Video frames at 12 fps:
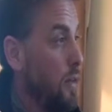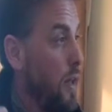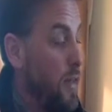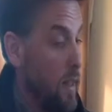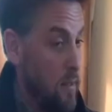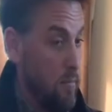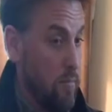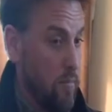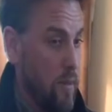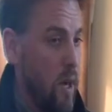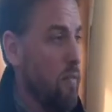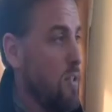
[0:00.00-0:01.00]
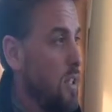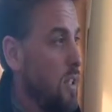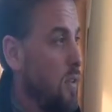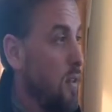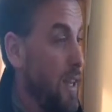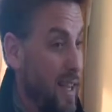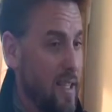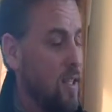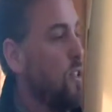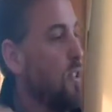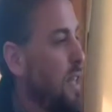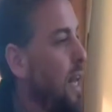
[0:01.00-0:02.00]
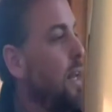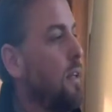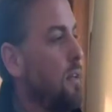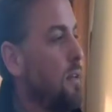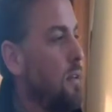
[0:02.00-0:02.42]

and then obviously into just night,